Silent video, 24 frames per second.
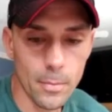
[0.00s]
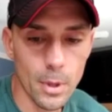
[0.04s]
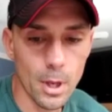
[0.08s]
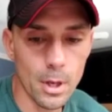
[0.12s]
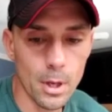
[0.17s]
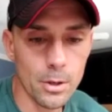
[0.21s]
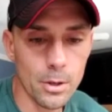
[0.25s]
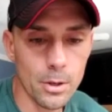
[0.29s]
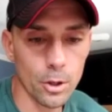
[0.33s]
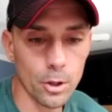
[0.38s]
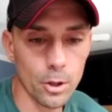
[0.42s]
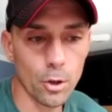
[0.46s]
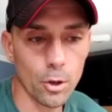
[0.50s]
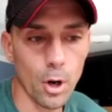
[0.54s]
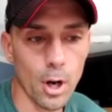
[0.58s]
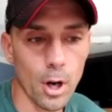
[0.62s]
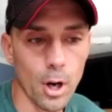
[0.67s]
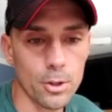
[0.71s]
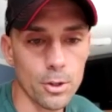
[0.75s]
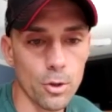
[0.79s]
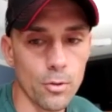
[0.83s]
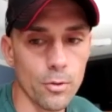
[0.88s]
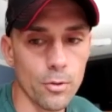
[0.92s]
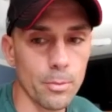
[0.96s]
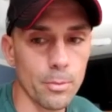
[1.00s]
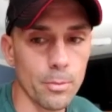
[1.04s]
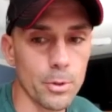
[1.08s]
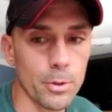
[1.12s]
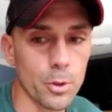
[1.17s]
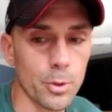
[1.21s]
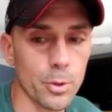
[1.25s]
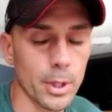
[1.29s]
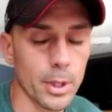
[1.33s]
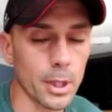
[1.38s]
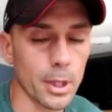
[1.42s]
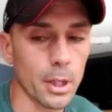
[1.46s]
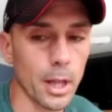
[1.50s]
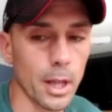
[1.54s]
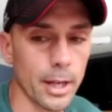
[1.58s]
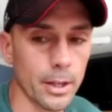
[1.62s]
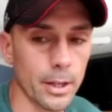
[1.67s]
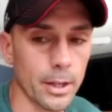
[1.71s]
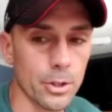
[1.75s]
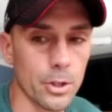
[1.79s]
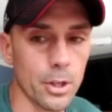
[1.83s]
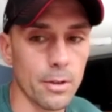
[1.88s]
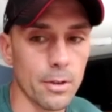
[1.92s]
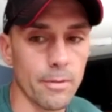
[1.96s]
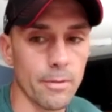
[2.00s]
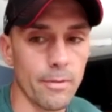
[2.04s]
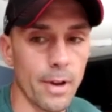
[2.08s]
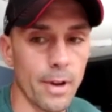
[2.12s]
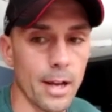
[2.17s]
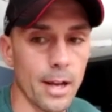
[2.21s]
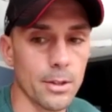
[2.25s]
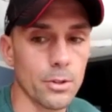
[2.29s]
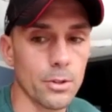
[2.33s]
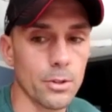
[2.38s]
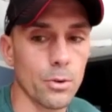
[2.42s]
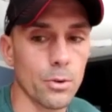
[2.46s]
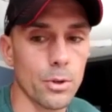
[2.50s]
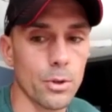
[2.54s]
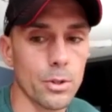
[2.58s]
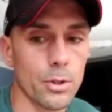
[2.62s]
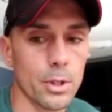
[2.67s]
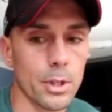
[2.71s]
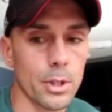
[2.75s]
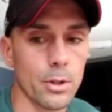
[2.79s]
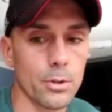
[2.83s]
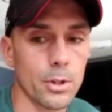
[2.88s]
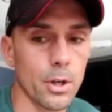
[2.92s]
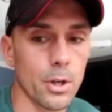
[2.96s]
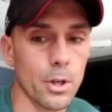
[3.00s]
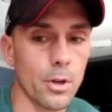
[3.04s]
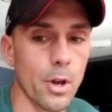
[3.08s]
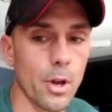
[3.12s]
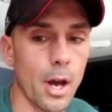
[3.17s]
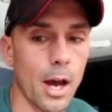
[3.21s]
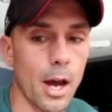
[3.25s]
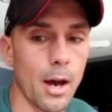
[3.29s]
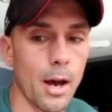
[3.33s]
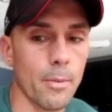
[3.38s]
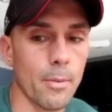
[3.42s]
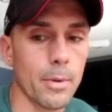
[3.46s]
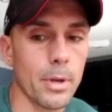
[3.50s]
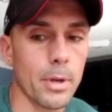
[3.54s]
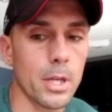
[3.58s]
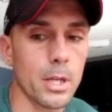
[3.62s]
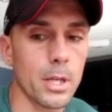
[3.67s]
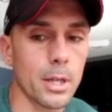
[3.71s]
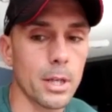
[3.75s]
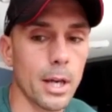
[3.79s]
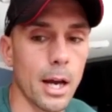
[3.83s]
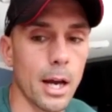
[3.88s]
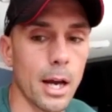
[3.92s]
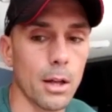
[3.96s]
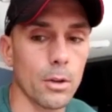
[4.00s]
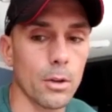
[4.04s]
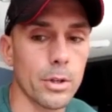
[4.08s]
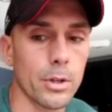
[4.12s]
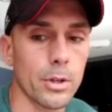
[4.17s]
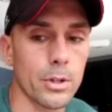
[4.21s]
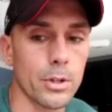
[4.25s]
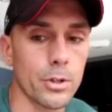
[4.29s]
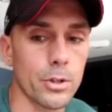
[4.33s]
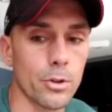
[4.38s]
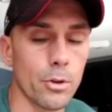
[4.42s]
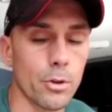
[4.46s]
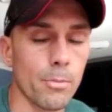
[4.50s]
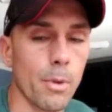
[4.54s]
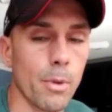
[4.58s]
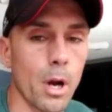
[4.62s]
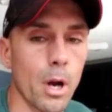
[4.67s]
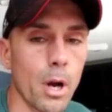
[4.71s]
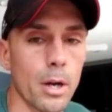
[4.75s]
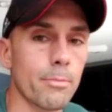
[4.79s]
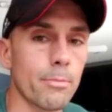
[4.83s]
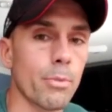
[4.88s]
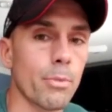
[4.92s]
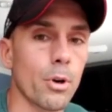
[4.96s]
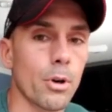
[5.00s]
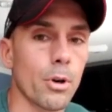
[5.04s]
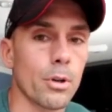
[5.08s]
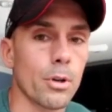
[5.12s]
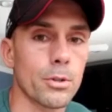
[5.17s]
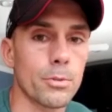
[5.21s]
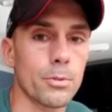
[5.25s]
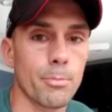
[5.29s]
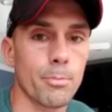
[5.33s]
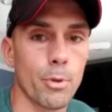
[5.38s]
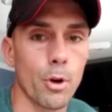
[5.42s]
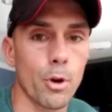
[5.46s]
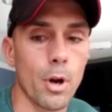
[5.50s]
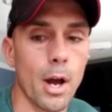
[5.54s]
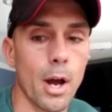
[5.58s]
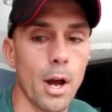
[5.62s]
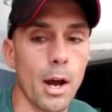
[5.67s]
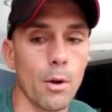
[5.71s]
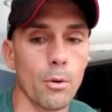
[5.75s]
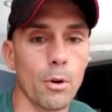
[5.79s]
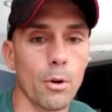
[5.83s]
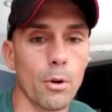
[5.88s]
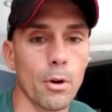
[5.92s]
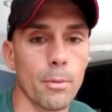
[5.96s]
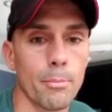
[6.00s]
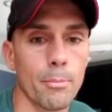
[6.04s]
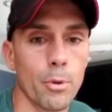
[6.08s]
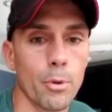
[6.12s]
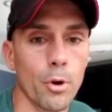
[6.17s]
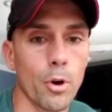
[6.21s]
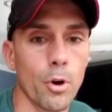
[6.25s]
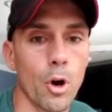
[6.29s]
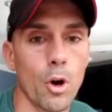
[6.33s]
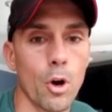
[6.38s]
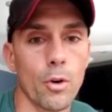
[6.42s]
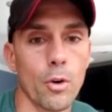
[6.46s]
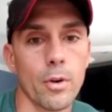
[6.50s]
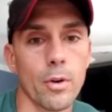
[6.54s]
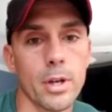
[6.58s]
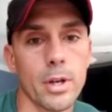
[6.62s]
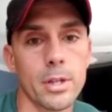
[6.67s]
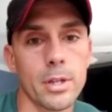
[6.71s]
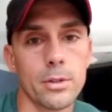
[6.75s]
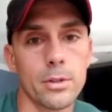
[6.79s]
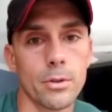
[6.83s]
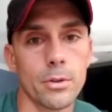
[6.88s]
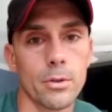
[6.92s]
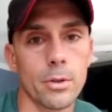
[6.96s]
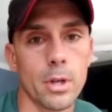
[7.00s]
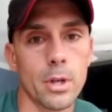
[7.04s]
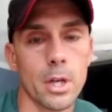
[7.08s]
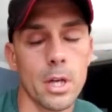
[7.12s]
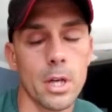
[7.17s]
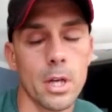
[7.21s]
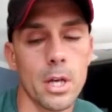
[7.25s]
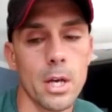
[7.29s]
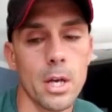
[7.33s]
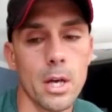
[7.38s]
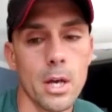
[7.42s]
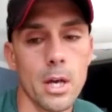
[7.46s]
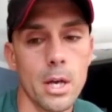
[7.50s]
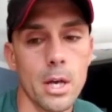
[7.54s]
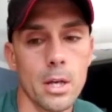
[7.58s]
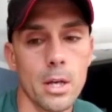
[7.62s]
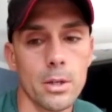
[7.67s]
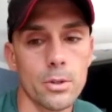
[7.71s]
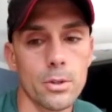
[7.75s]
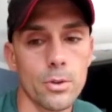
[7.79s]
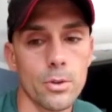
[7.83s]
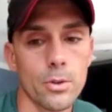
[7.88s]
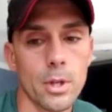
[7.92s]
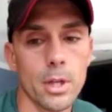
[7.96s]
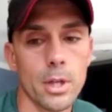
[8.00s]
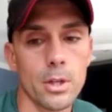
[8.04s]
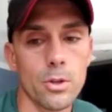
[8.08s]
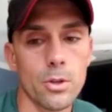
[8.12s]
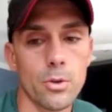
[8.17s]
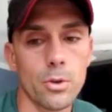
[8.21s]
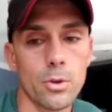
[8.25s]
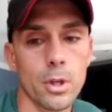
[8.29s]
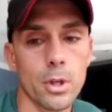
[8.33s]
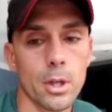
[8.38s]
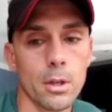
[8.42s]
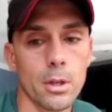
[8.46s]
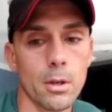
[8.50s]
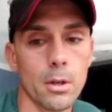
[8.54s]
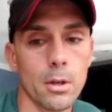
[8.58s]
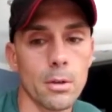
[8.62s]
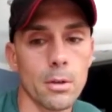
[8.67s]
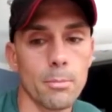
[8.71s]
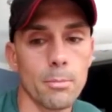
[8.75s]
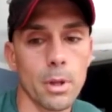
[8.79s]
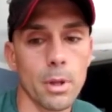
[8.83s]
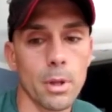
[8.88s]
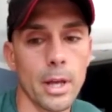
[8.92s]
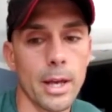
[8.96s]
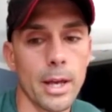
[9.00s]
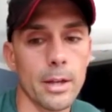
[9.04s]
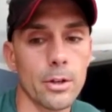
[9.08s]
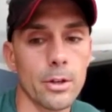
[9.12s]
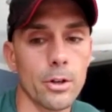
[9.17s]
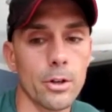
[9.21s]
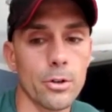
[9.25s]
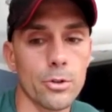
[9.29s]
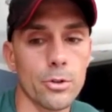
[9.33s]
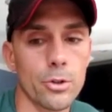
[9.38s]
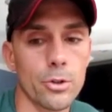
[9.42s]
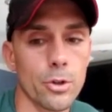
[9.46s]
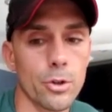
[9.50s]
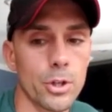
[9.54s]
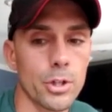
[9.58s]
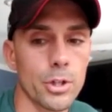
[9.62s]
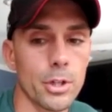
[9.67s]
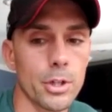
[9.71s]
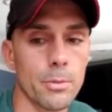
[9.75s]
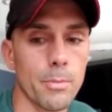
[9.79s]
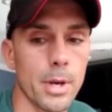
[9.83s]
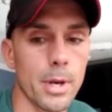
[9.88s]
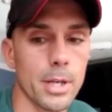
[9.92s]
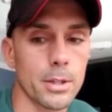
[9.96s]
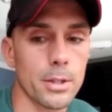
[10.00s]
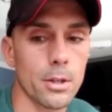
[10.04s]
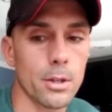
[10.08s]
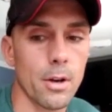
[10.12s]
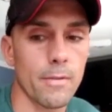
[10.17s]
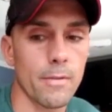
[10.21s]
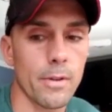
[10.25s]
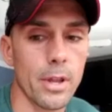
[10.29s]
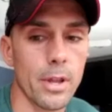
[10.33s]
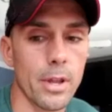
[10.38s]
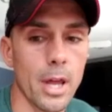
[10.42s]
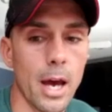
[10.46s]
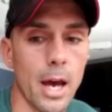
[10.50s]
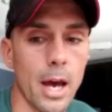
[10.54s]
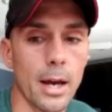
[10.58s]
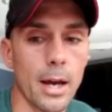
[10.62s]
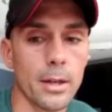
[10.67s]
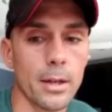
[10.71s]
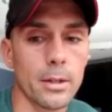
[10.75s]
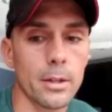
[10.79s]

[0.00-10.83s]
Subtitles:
your crossover between glycogen and fat stores, and they'll tell you how many calories your body burns per hour per heart rate zone. So then you can plan your nutrition based off of that,